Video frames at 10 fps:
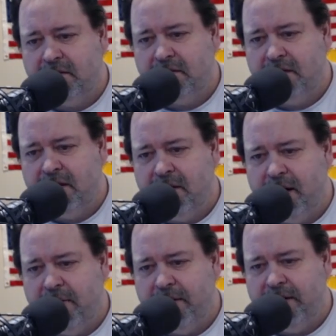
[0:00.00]
No,
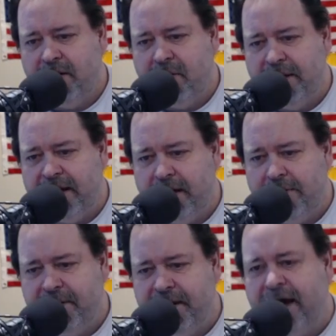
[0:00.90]
I wanted to go back up
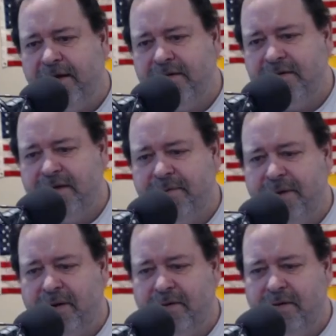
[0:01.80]
here. Yeah, there we go.